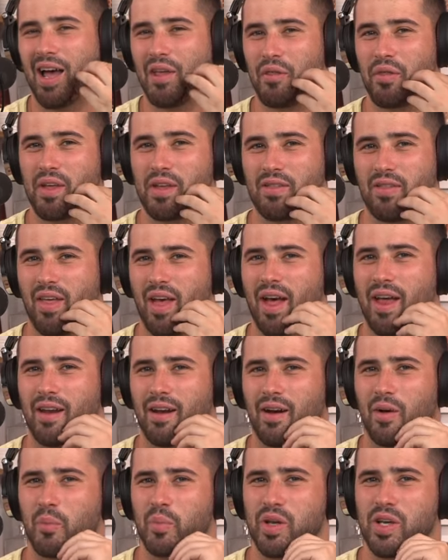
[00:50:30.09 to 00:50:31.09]
I think
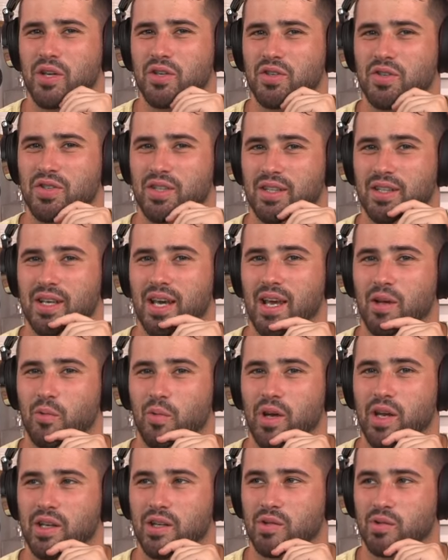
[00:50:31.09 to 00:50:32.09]
that a peach is a
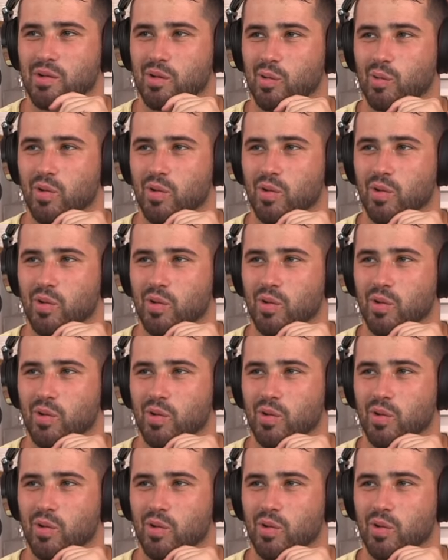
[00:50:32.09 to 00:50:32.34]
gateway to a